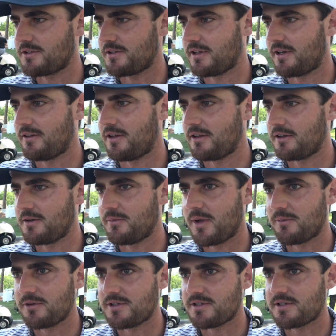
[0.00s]
so I got a lot of good
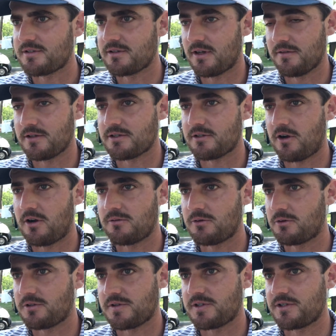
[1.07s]
memories on this golf
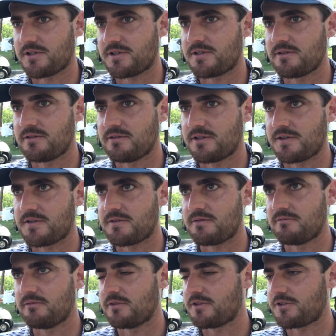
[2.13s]
course and
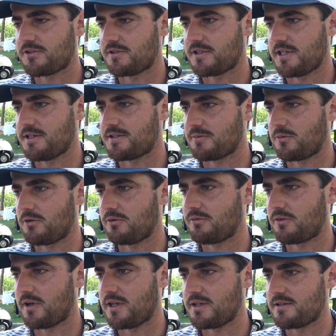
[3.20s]
just seeing some old
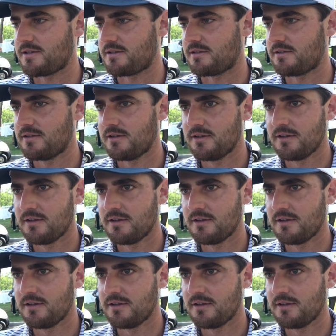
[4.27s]
friends and